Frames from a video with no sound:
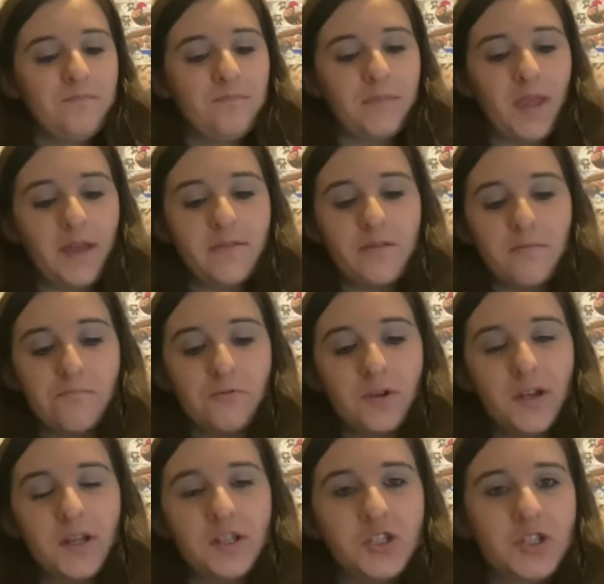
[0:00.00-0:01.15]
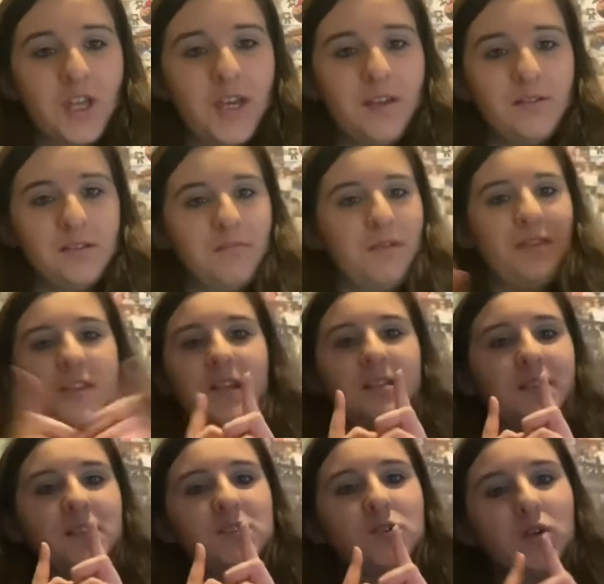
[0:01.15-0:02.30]
Like the bridge, there used to be things
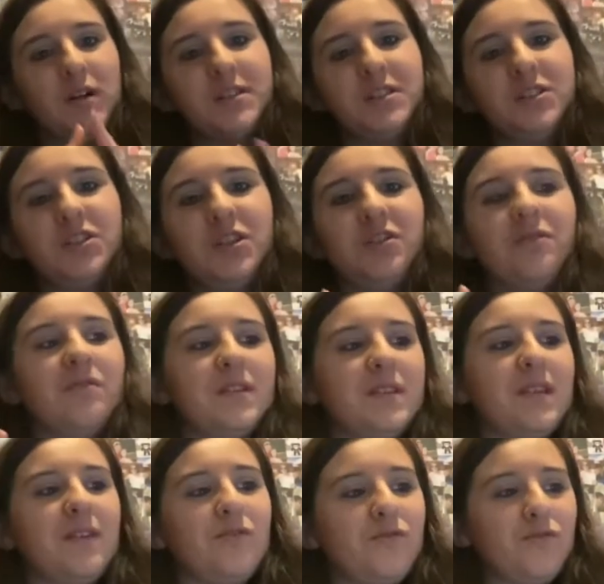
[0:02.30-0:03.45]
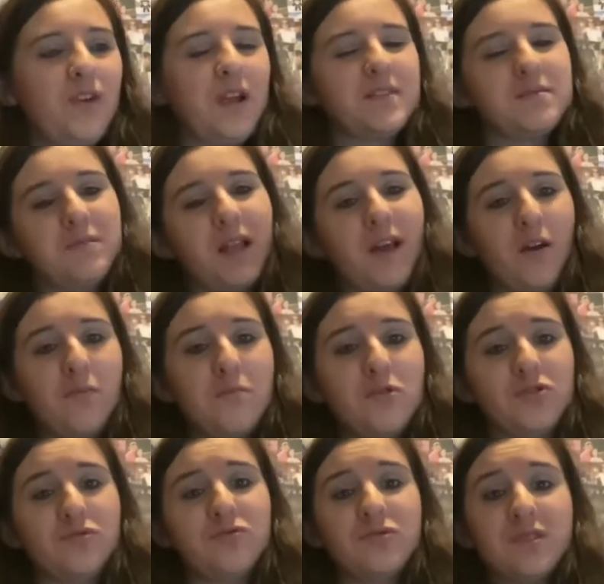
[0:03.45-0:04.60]
that squirted you, and then random Lego
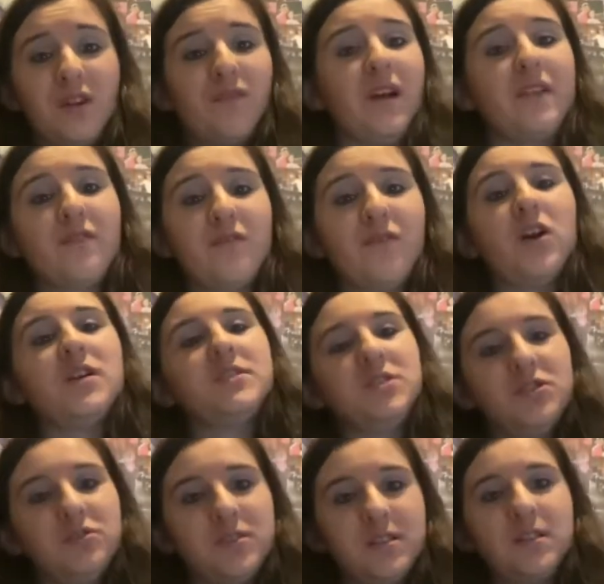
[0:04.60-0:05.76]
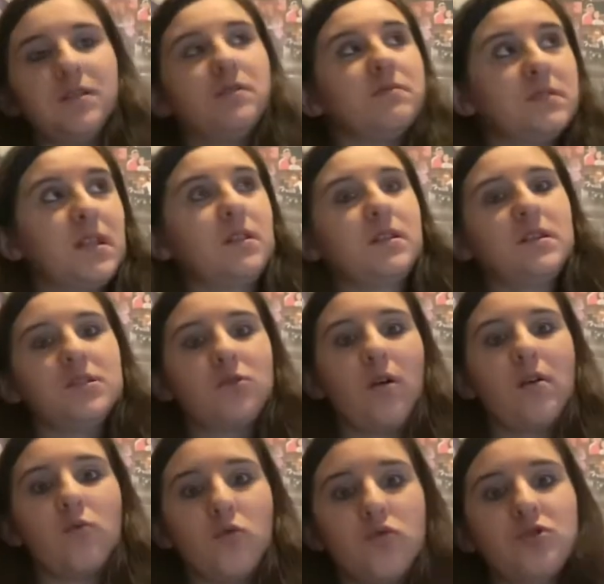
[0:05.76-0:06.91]
models around the ride used to suddenly
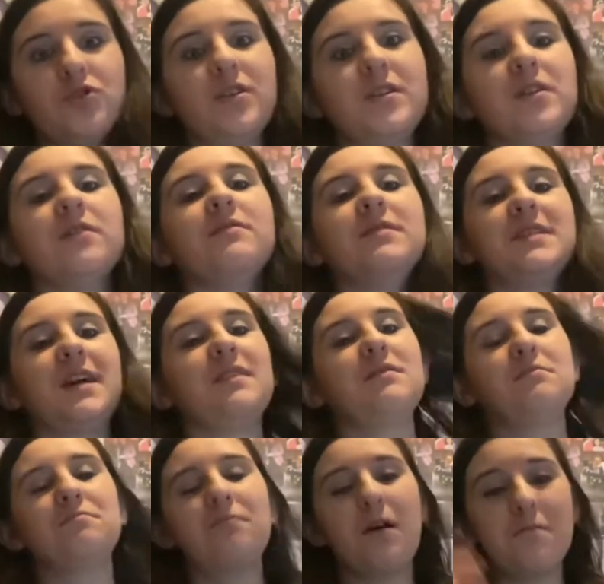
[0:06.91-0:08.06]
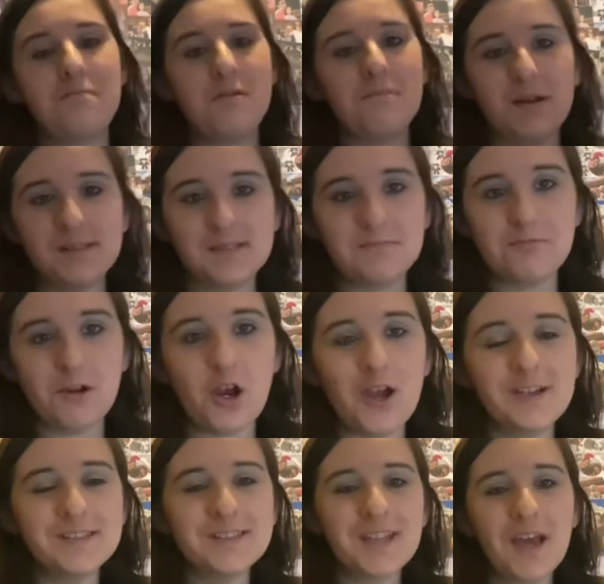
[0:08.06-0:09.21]
squirt water at you and take you a bit by
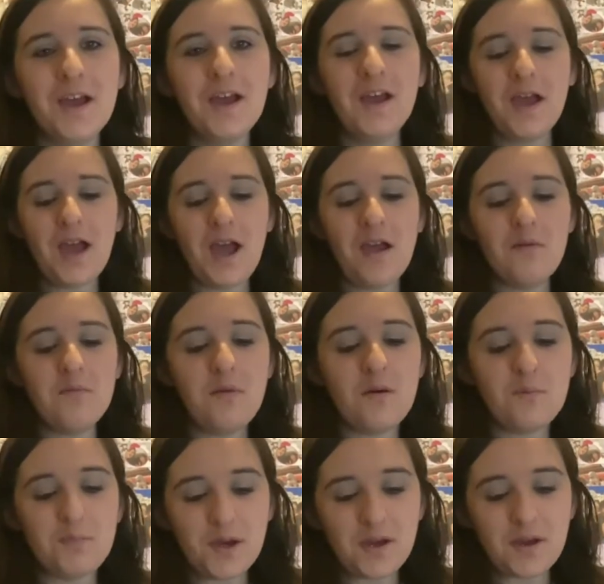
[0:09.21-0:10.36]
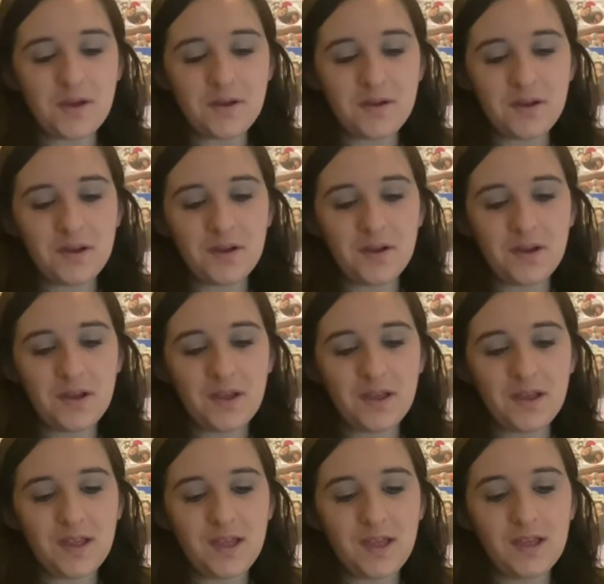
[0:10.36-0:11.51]
surprise. But
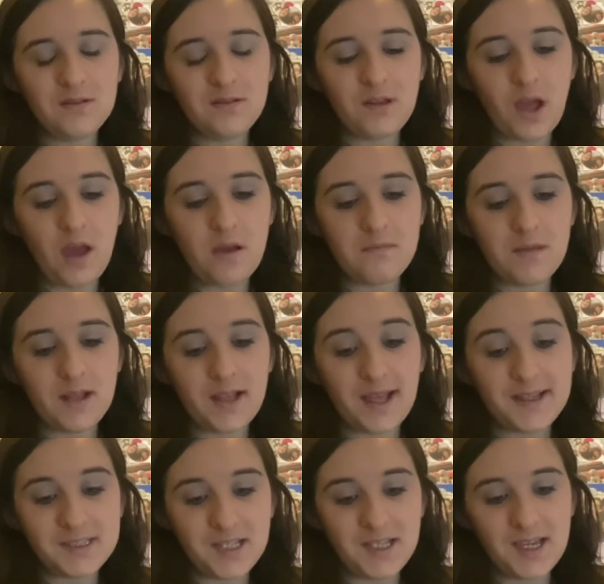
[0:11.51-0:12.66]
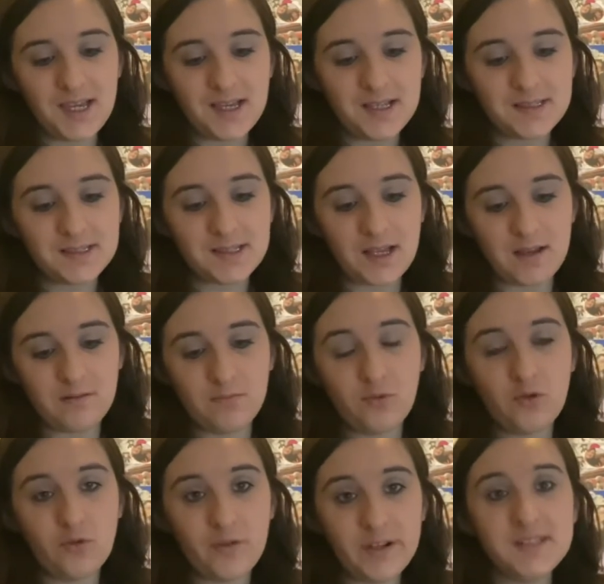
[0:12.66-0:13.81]
in later years and more
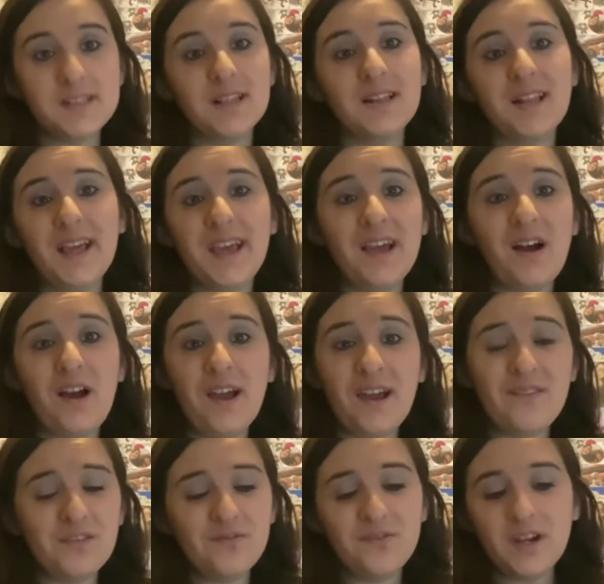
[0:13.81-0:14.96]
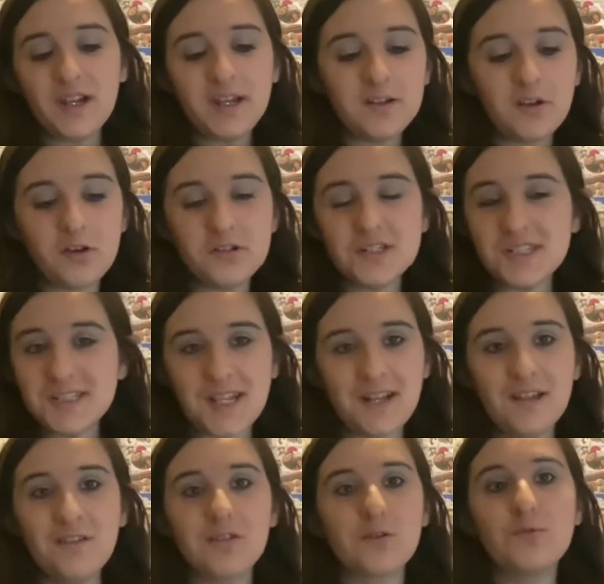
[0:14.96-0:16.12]
recently, I haven't really noticed any
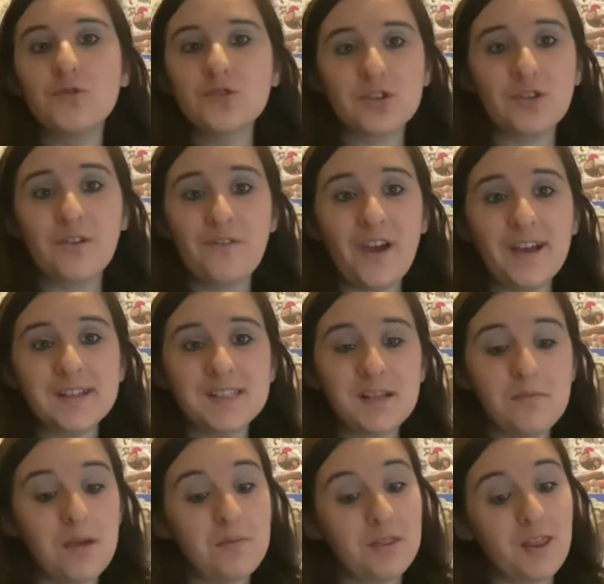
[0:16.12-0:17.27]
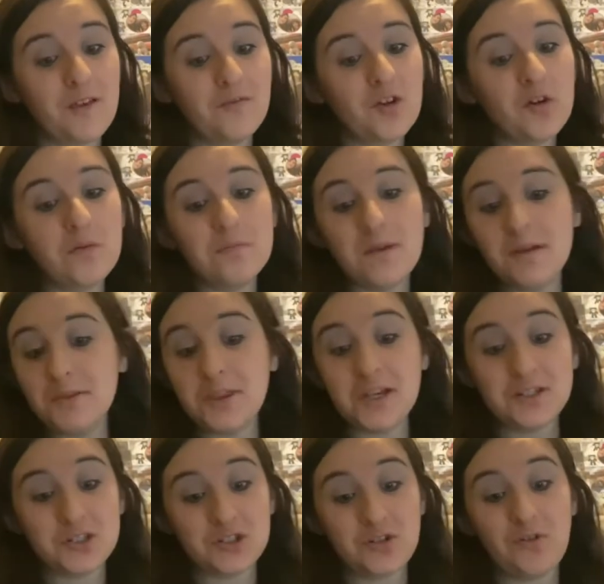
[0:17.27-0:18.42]
of the water effects. So maybe they've gone, maybe they're
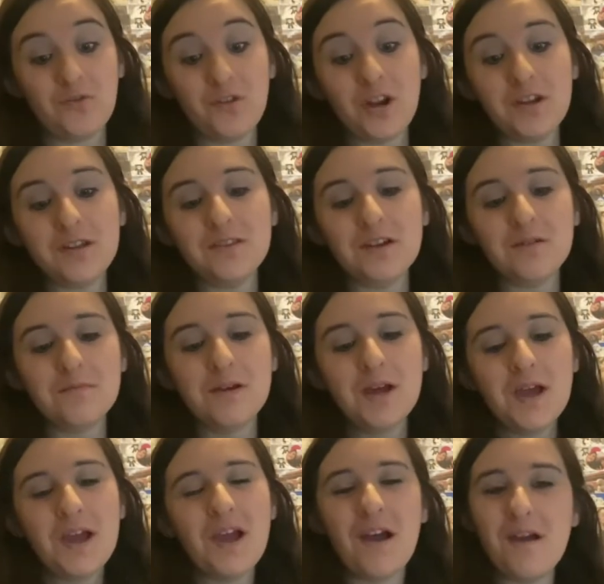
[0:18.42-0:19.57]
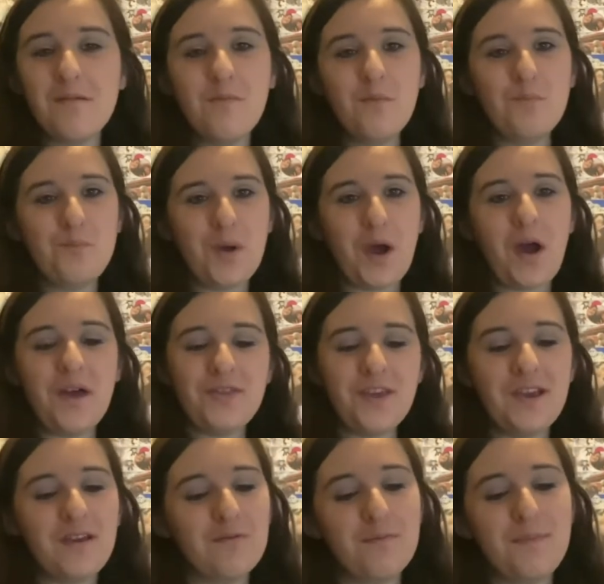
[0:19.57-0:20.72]
just not running them, but I
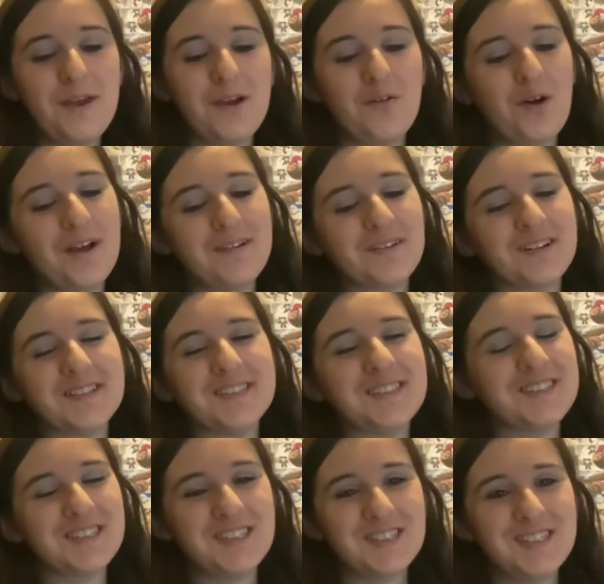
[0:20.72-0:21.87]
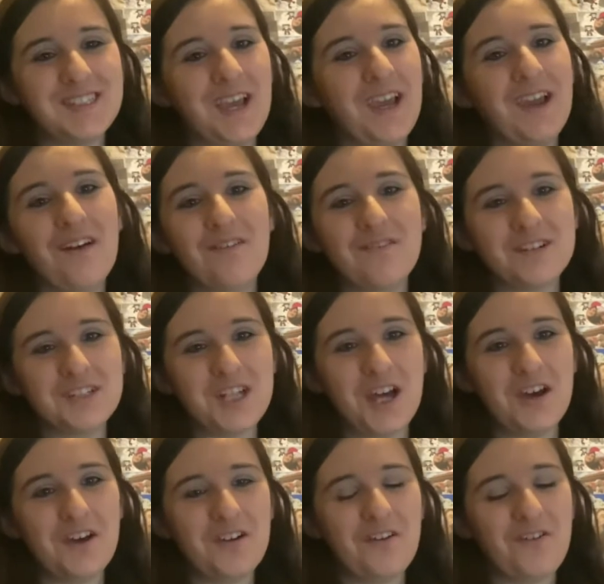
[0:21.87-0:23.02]
think it would be quite nice to see a
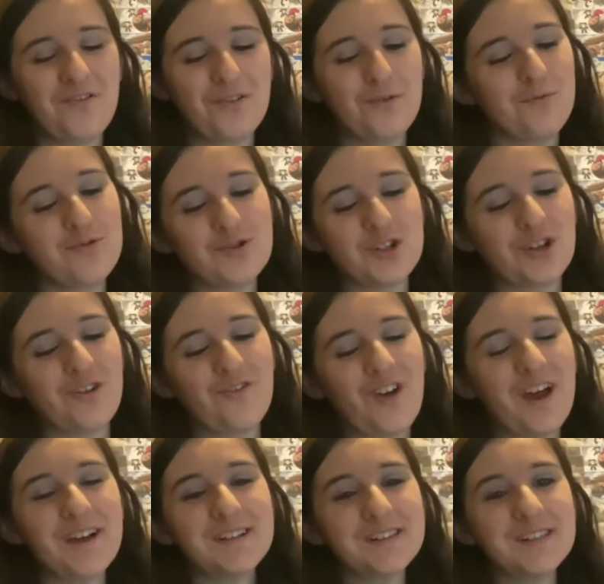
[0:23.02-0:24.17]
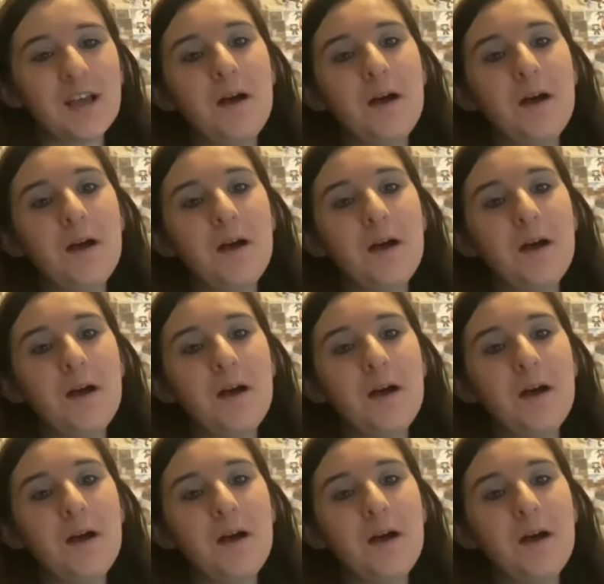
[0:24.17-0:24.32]
return of the water effects.